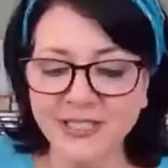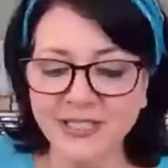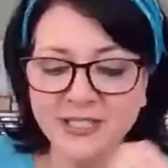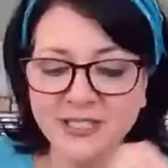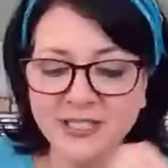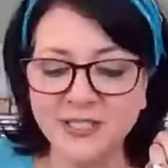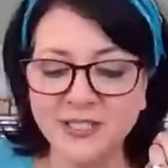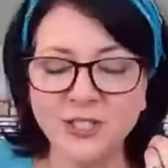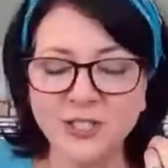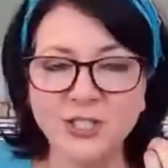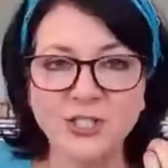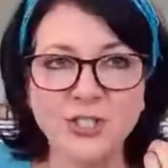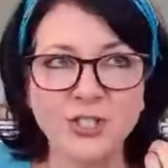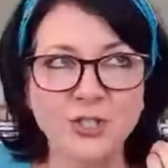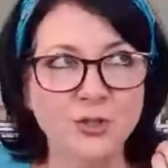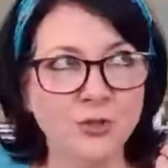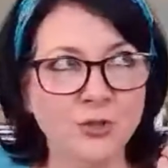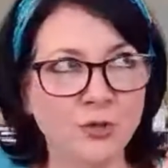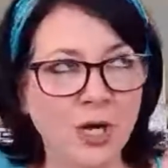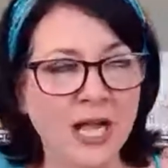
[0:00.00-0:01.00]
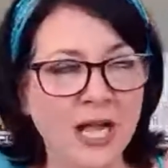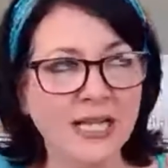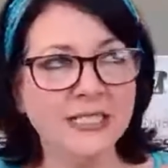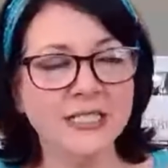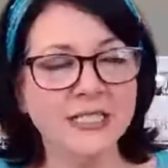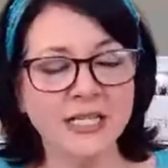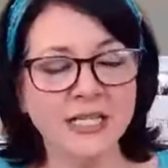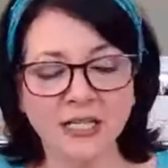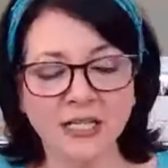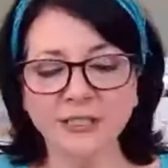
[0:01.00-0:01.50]
is to just try
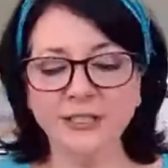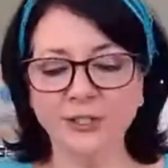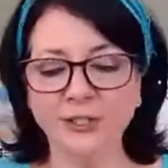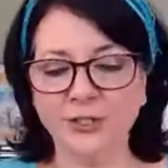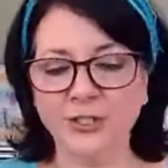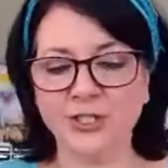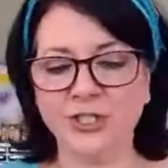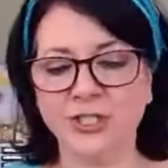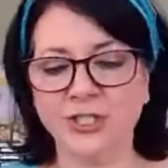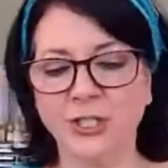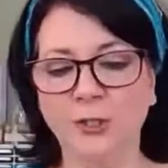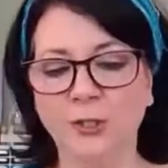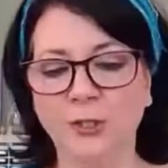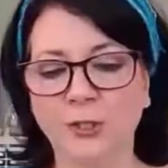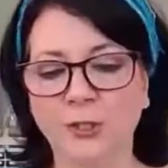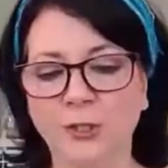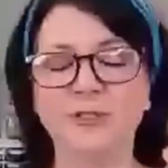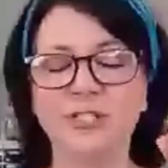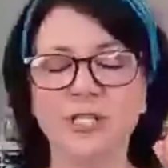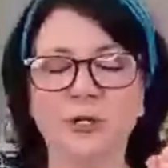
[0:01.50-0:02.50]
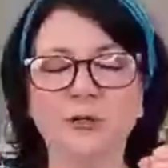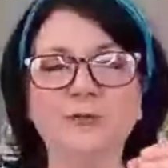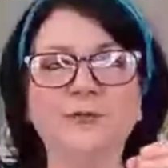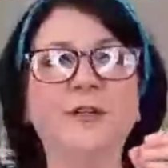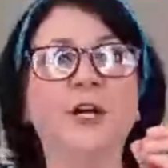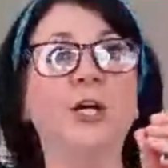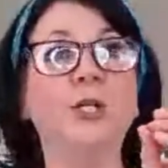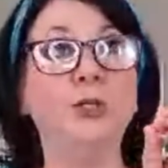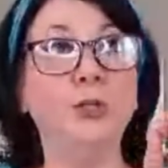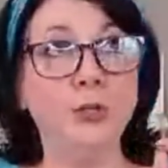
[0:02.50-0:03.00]
telling yourself self a
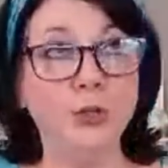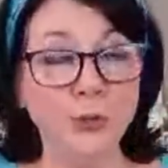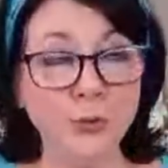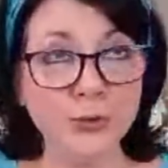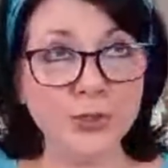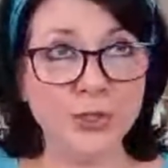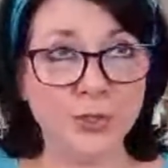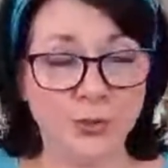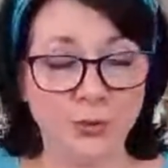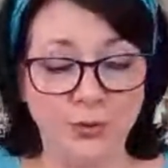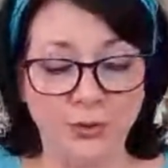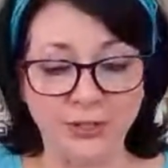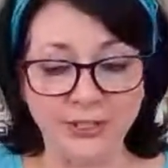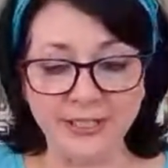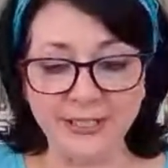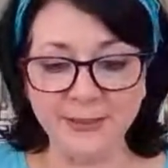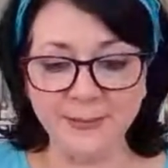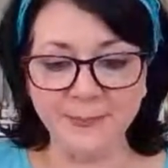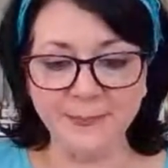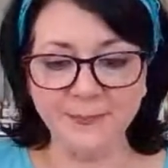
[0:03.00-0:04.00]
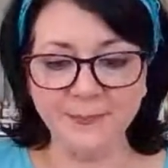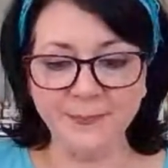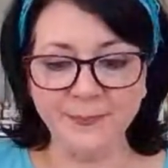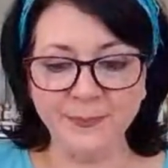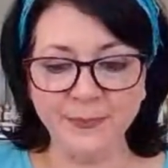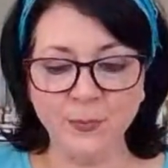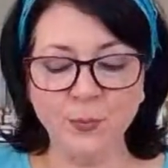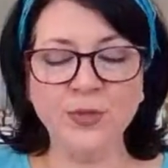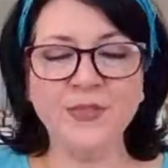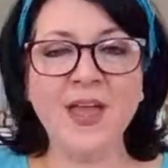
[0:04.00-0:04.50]
new story
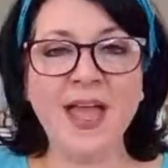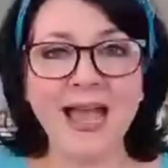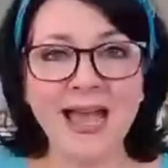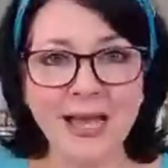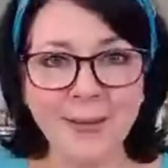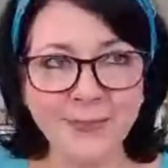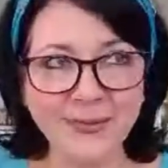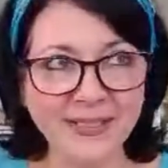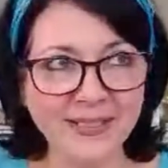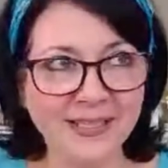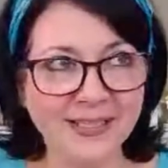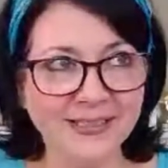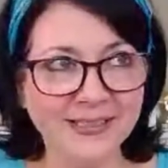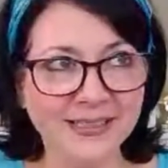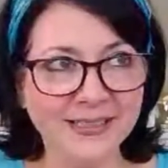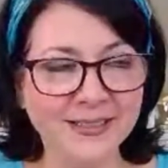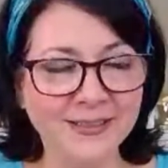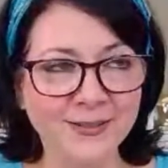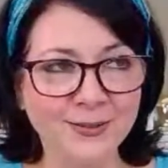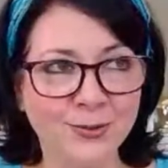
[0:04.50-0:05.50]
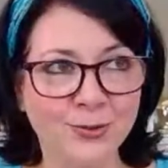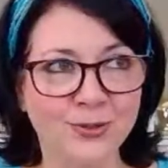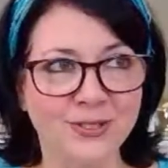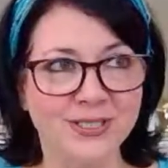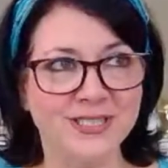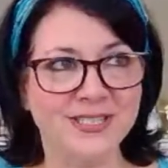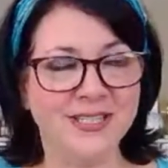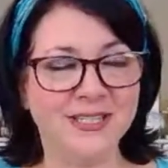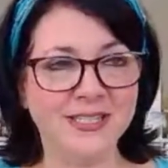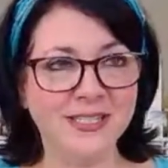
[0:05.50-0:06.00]
with a happy ending or a
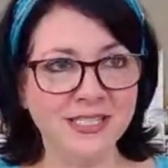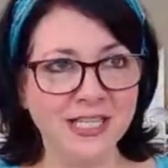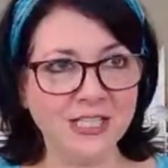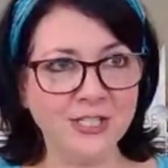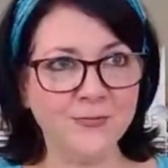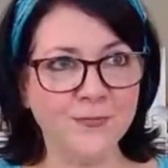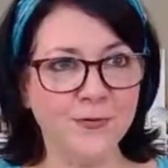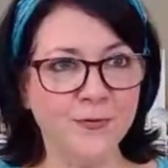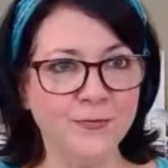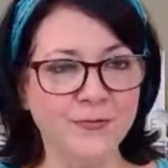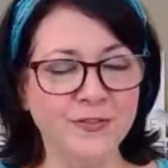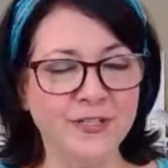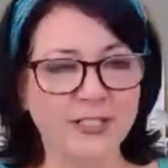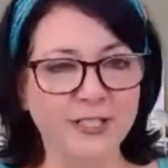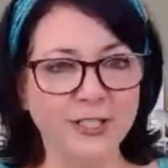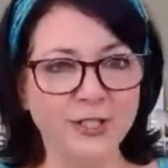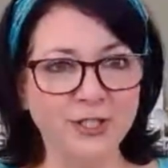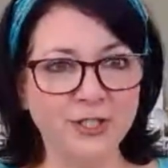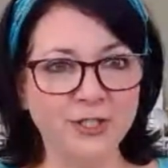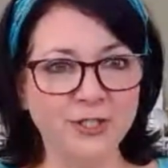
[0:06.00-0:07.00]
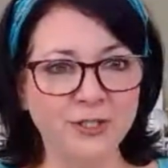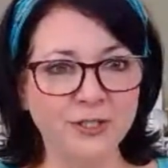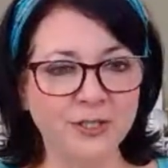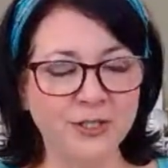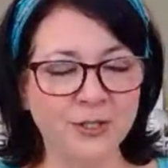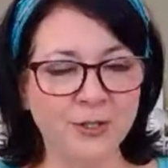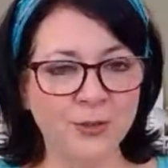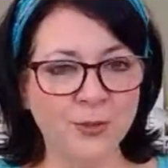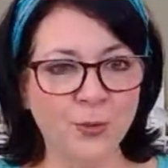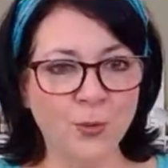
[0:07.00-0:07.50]
successful finish
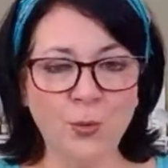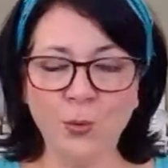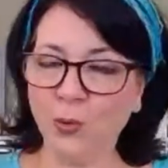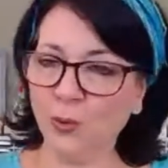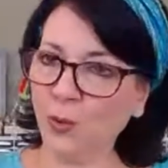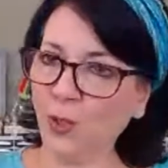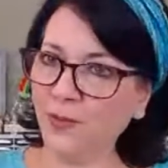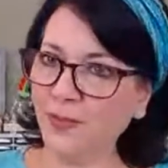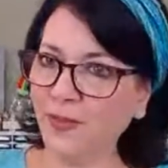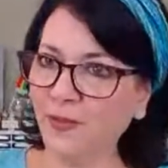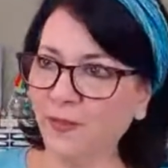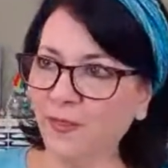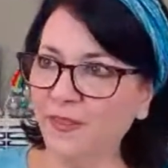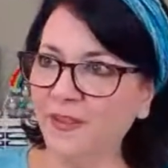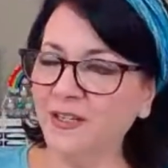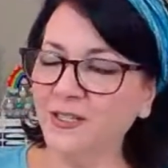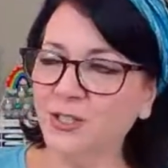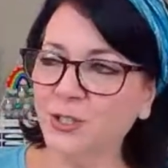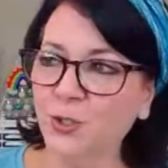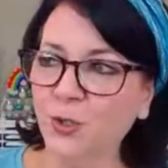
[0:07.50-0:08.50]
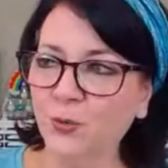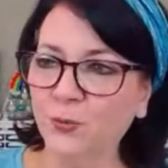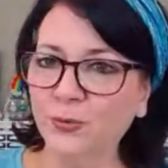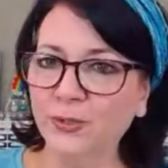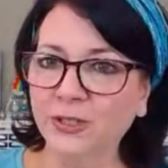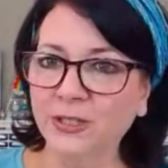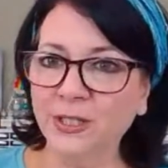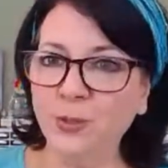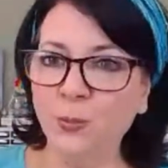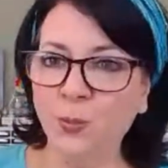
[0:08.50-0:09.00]
or that things go
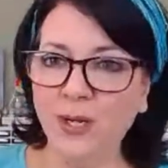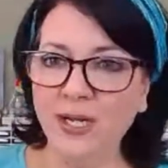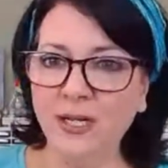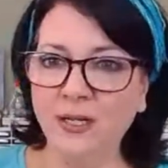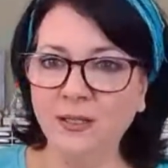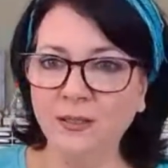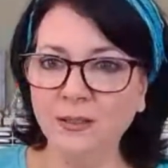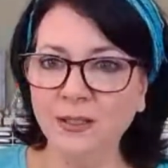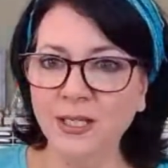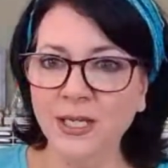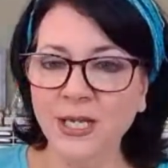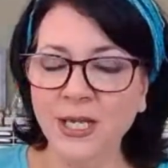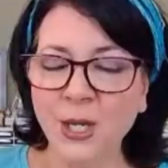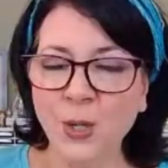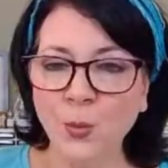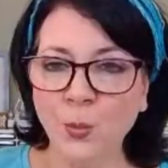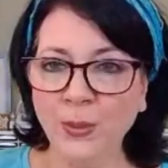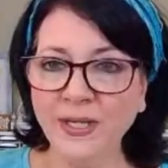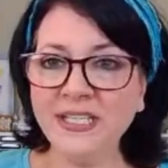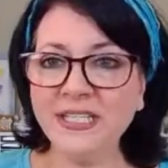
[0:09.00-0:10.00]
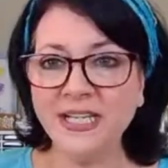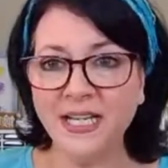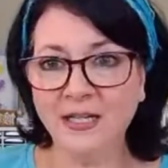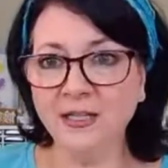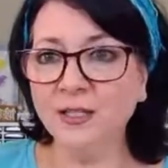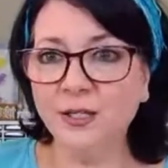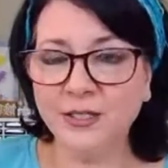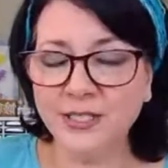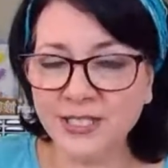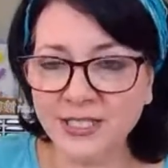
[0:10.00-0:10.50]
really well. We tell
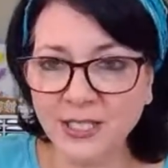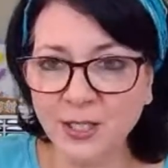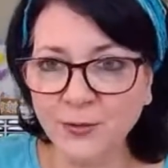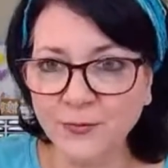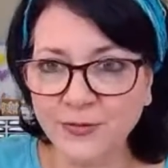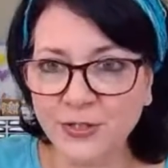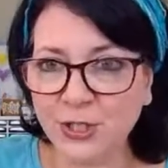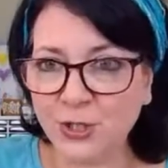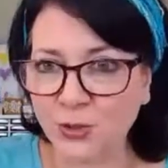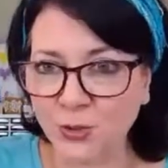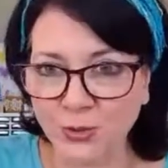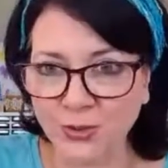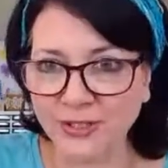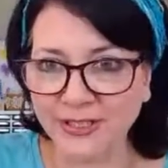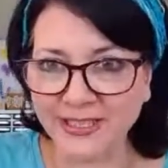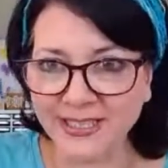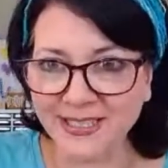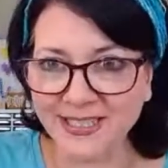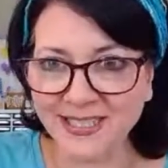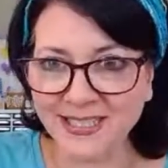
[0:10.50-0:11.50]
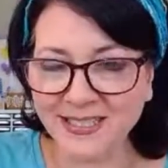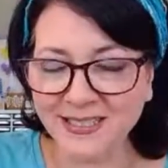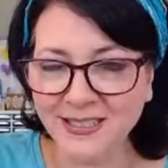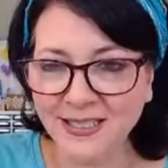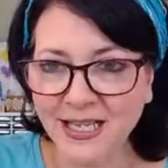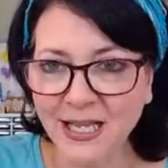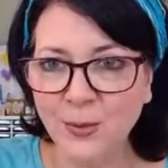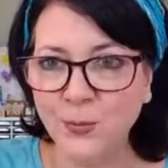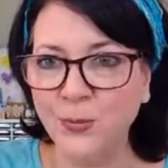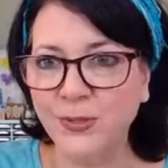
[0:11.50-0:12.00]
ourselves stories
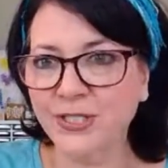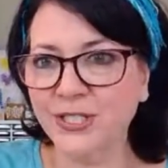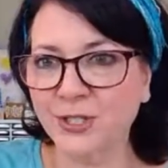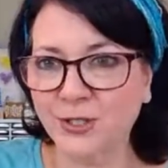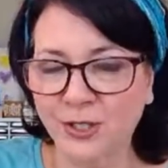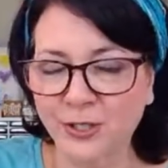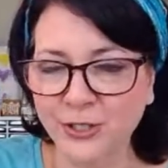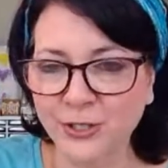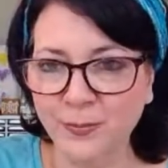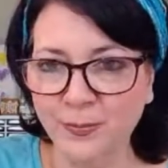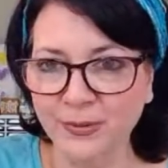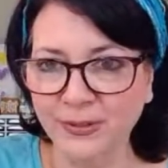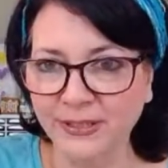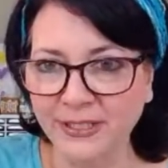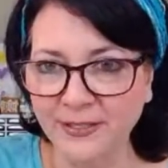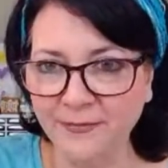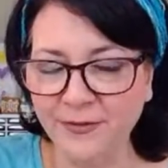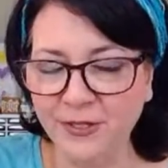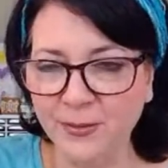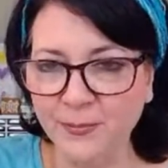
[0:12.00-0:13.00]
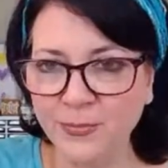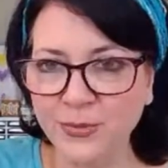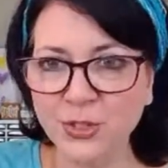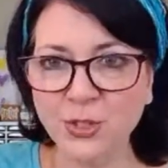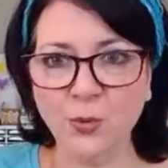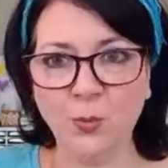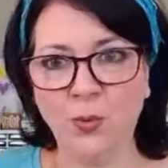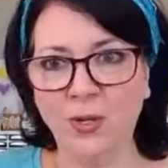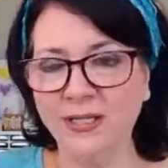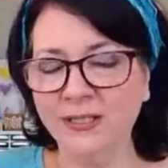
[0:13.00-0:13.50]
and we start to believe them. So
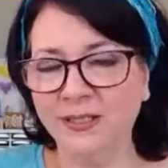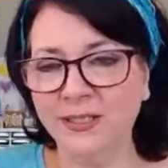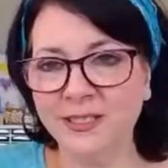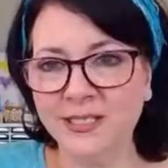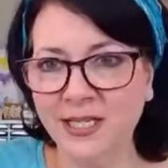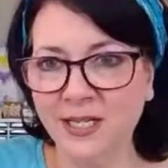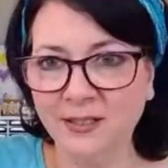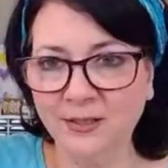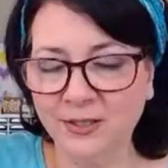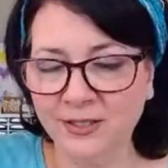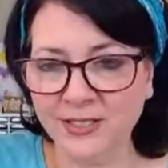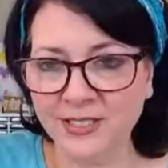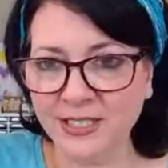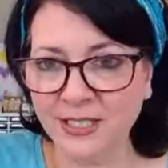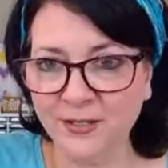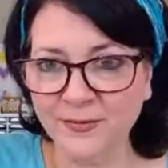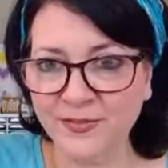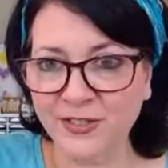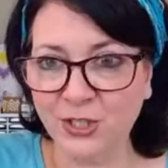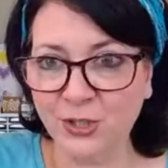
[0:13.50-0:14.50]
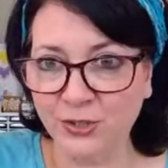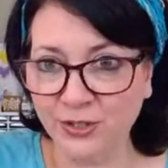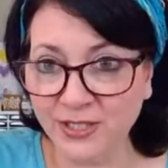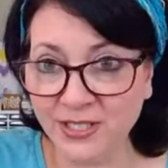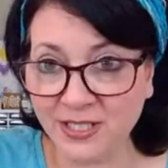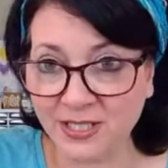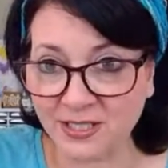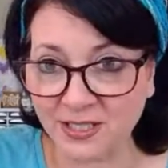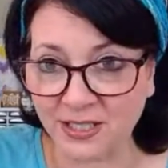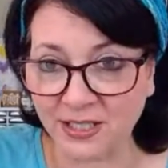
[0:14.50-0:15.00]
why not tell ourselves good
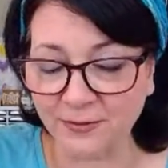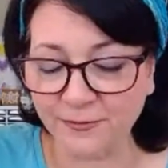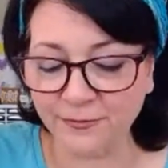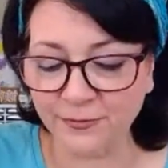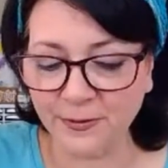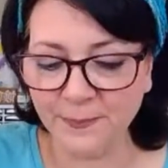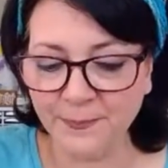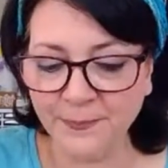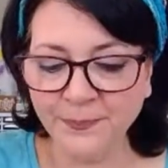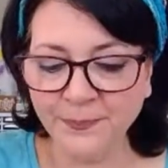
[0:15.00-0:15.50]
stuff?